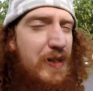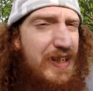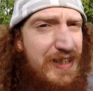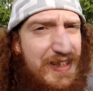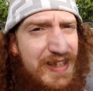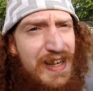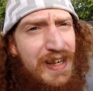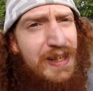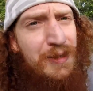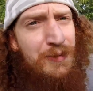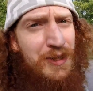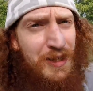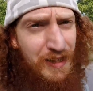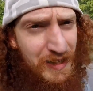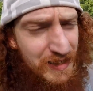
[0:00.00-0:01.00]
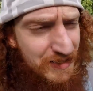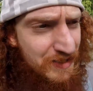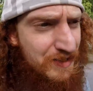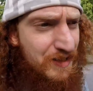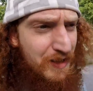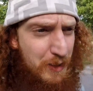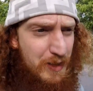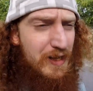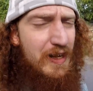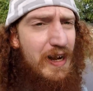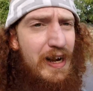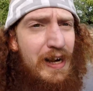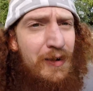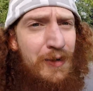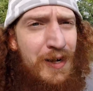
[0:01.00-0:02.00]
exactly what you guys are thinking.
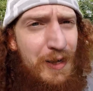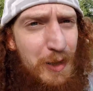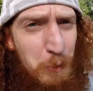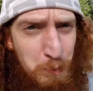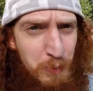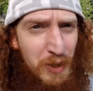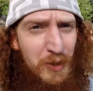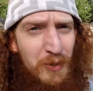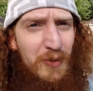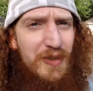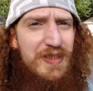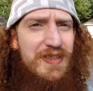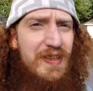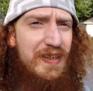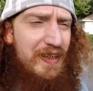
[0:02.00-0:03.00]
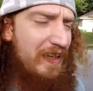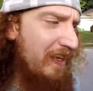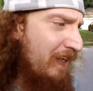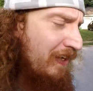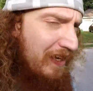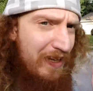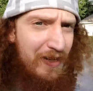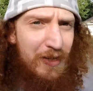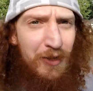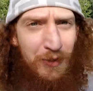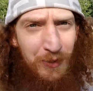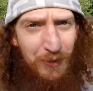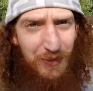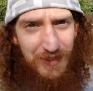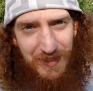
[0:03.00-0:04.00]
How could a boneless get any
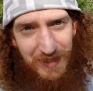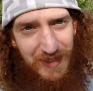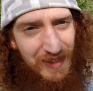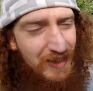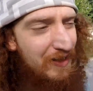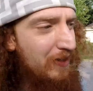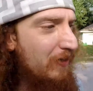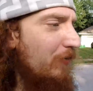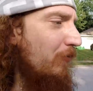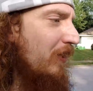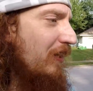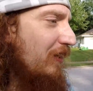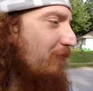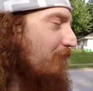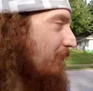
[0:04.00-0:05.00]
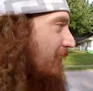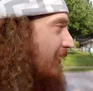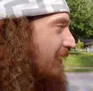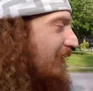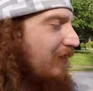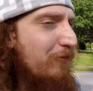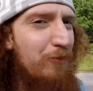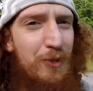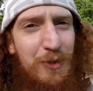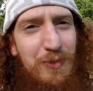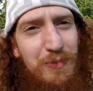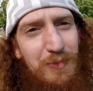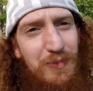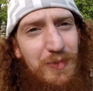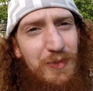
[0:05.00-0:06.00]
cooler? Well, I got
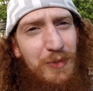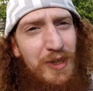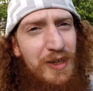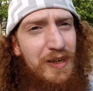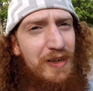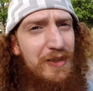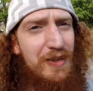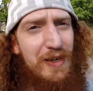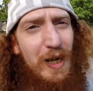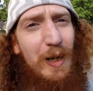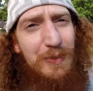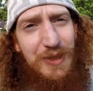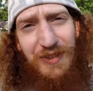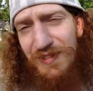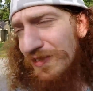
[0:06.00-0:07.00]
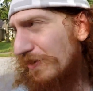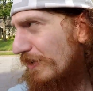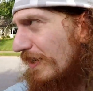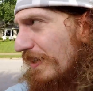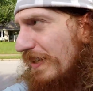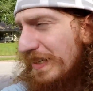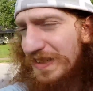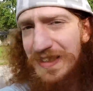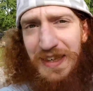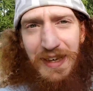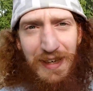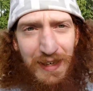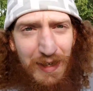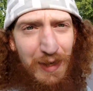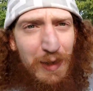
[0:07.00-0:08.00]
one other option for you that's
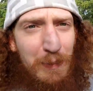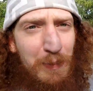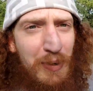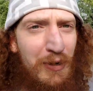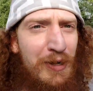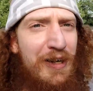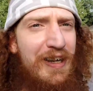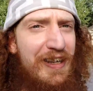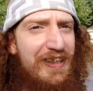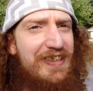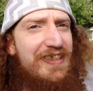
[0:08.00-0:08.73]
pretty